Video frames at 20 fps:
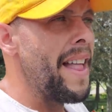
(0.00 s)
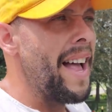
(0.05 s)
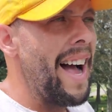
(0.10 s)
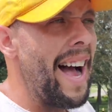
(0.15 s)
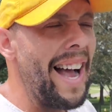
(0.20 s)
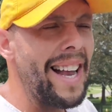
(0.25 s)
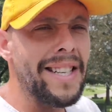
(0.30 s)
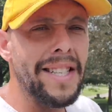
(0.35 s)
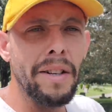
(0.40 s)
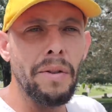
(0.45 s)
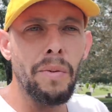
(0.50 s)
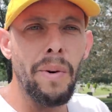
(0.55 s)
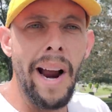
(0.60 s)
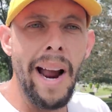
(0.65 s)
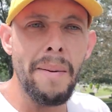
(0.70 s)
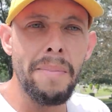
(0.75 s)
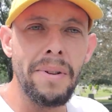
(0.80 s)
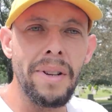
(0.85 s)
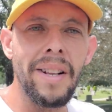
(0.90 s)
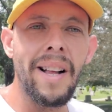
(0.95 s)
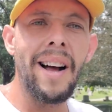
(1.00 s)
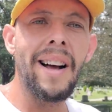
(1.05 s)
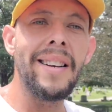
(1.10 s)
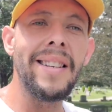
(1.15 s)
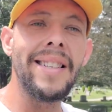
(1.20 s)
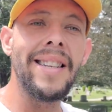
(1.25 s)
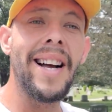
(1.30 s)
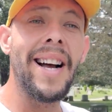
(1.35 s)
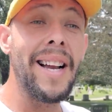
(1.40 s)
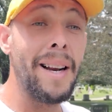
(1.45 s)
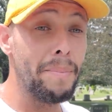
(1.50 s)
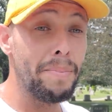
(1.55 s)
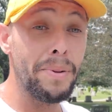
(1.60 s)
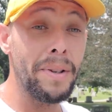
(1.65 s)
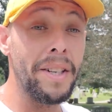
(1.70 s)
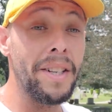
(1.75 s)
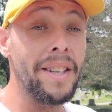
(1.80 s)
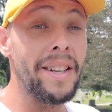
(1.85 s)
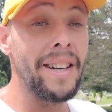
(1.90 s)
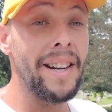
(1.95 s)
I could ramble on and on. I'm
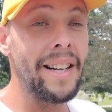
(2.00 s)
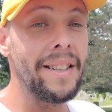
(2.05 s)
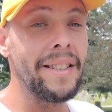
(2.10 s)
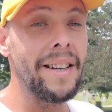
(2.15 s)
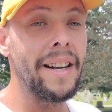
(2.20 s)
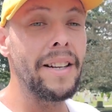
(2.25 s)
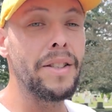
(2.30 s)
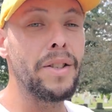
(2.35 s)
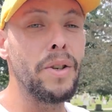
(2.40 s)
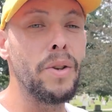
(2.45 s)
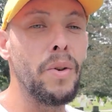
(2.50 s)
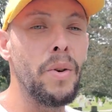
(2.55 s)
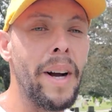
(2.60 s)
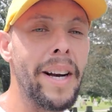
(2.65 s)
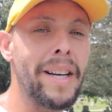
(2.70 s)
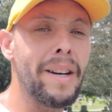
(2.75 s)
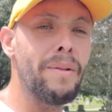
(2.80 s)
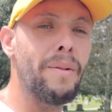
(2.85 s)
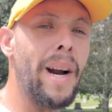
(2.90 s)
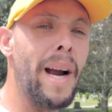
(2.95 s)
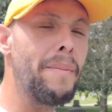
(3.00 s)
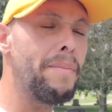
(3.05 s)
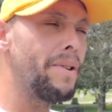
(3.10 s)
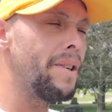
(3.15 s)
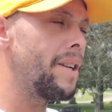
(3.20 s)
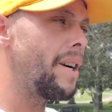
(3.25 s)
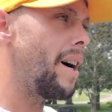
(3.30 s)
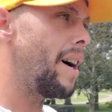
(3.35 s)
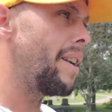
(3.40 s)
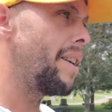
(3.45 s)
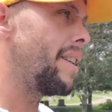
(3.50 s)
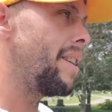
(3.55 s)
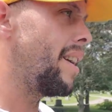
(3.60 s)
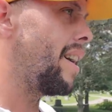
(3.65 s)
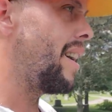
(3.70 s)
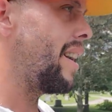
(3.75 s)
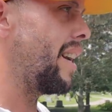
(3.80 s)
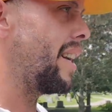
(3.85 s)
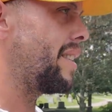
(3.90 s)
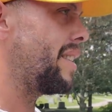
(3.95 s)
pretty good at that too. I could ramble on and
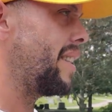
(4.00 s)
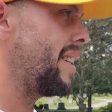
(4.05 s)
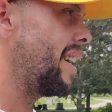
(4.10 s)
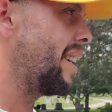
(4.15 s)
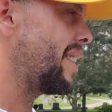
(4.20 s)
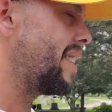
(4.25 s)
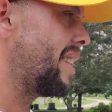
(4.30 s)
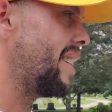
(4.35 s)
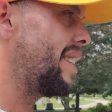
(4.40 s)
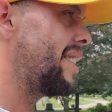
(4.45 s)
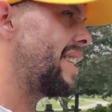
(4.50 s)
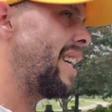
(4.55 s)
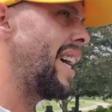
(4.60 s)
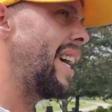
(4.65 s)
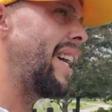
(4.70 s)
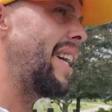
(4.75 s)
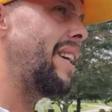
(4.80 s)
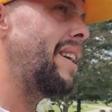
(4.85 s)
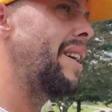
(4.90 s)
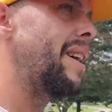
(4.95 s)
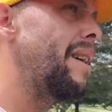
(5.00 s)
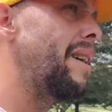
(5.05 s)
on at the end of the day.